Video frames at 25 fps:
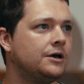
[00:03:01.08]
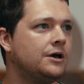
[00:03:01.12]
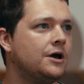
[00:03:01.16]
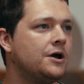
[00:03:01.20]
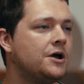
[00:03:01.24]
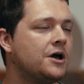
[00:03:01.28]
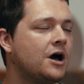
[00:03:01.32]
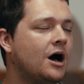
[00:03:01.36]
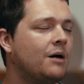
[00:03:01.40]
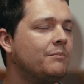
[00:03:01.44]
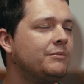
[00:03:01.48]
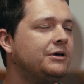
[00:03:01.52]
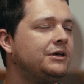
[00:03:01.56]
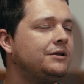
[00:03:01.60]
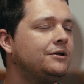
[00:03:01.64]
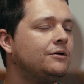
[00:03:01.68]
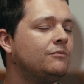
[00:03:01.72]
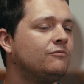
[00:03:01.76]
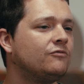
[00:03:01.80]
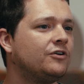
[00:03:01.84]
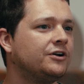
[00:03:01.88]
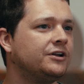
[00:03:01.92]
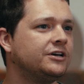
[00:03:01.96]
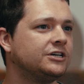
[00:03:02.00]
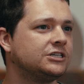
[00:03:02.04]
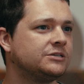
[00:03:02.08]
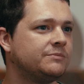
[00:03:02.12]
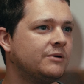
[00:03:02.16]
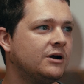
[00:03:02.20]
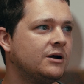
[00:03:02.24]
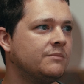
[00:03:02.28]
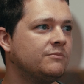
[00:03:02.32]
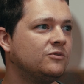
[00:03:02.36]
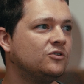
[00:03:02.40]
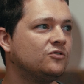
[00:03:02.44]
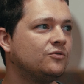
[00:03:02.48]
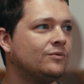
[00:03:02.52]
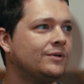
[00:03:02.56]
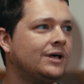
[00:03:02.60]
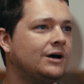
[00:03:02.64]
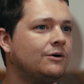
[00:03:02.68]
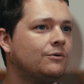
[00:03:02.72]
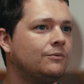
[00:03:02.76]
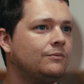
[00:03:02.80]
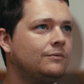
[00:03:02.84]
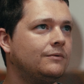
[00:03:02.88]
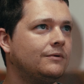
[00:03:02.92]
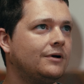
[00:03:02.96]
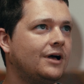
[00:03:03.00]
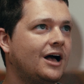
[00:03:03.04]
can come in and run experiments without
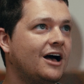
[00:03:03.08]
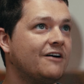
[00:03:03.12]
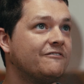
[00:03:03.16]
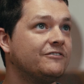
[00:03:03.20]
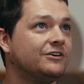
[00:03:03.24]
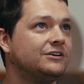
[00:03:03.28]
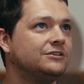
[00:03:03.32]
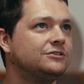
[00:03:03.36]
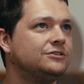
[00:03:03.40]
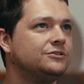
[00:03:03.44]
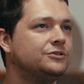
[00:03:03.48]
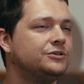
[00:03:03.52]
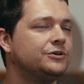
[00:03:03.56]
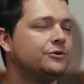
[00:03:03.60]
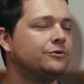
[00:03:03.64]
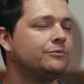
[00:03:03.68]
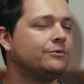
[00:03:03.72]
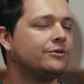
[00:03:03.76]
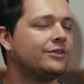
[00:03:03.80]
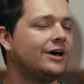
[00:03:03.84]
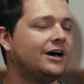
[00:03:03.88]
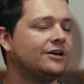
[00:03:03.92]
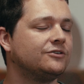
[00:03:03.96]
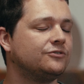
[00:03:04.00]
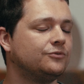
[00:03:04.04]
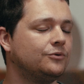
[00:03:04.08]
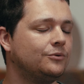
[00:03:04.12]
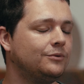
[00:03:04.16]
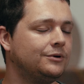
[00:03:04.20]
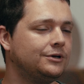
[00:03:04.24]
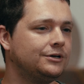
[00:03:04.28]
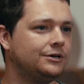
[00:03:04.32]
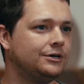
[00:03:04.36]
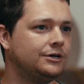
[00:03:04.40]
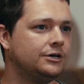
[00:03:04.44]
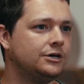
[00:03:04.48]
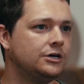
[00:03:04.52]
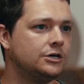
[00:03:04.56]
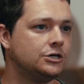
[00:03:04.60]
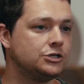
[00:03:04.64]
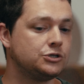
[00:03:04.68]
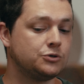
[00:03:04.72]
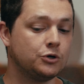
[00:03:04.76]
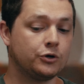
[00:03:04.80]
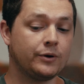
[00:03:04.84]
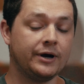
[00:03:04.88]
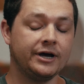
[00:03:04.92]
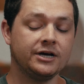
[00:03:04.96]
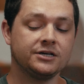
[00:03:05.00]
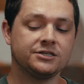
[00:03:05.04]
having to deal with hassle. So a
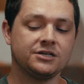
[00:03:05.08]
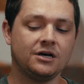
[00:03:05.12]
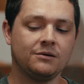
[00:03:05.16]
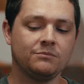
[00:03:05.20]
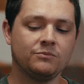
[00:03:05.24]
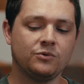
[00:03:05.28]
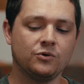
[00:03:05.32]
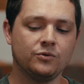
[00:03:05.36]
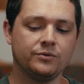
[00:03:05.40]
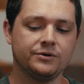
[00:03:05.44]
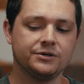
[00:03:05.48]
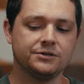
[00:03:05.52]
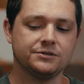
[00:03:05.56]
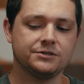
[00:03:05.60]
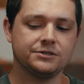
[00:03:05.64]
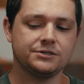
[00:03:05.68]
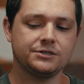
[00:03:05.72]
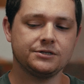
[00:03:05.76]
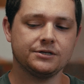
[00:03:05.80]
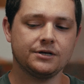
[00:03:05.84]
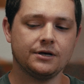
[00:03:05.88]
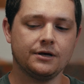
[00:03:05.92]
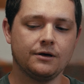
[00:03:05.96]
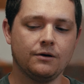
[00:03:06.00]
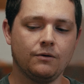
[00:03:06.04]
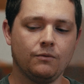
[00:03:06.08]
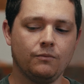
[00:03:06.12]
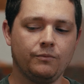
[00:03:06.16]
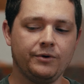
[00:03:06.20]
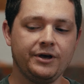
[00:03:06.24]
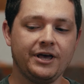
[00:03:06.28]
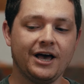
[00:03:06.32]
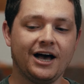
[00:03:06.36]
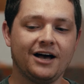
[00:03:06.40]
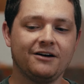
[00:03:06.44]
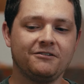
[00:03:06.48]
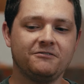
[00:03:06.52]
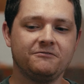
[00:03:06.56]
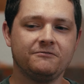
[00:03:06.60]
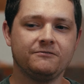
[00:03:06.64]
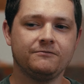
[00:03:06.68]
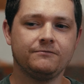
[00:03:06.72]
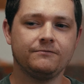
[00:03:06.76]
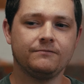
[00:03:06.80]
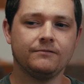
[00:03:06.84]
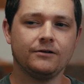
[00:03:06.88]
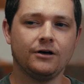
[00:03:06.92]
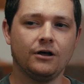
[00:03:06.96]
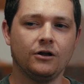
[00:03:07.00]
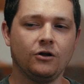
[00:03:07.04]
great example is we have
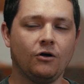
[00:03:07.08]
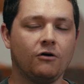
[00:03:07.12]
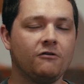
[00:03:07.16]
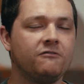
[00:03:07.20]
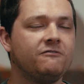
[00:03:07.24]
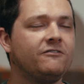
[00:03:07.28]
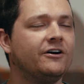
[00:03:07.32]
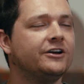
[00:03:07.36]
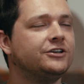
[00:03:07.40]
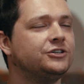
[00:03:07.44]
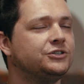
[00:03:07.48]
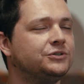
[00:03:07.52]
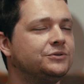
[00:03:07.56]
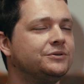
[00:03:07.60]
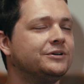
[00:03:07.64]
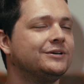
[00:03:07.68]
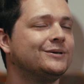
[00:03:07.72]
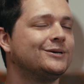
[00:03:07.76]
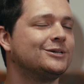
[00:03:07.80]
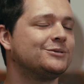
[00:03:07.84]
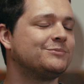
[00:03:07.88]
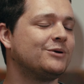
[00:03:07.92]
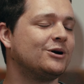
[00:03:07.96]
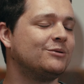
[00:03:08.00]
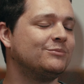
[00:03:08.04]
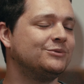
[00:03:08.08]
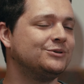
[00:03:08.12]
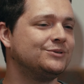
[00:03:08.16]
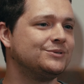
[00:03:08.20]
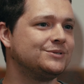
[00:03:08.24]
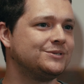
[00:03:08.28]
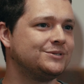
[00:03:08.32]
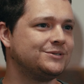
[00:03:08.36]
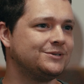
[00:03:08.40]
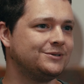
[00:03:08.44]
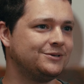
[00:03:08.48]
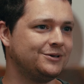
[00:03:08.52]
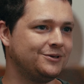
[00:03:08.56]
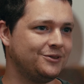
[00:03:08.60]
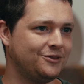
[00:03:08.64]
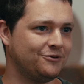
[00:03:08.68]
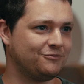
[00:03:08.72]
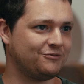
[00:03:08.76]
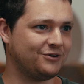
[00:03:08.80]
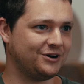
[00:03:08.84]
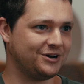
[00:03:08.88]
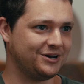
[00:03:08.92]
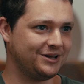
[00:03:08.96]
a lot of fine-tuning experiments that run.